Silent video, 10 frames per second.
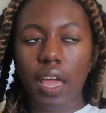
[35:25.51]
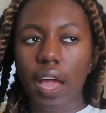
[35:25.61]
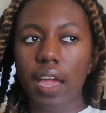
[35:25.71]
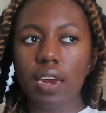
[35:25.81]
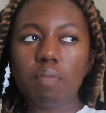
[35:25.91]

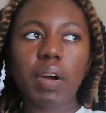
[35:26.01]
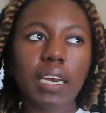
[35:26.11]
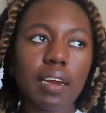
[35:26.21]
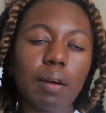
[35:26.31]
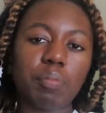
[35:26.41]
And it
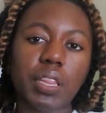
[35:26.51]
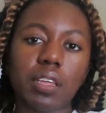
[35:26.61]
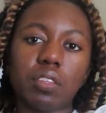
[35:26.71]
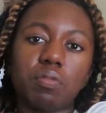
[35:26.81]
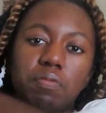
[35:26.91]
might not be
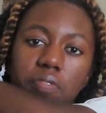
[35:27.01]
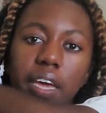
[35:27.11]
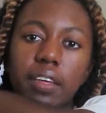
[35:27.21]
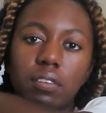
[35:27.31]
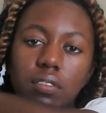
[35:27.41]
that you
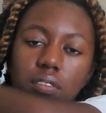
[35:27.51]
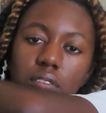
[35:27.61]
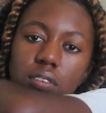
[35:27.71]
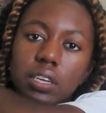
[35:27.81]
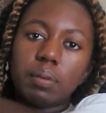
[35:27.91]
failed.
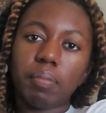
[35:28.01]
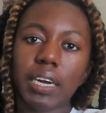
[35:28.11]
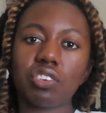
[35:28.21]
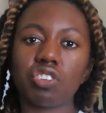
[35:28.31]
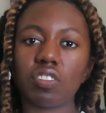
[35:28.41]
It
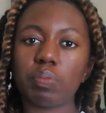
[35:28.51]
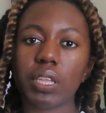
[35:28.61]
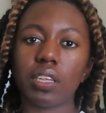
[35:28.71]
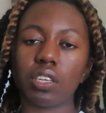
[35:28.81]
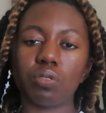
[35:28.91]
might just be
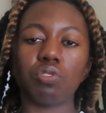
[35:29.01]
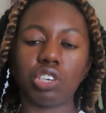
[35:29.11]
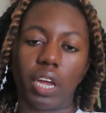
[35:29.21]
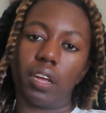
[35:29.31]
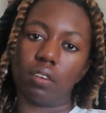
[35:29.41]
that you
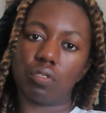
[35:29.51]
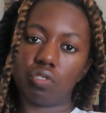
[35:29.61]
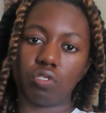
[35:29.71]
changed.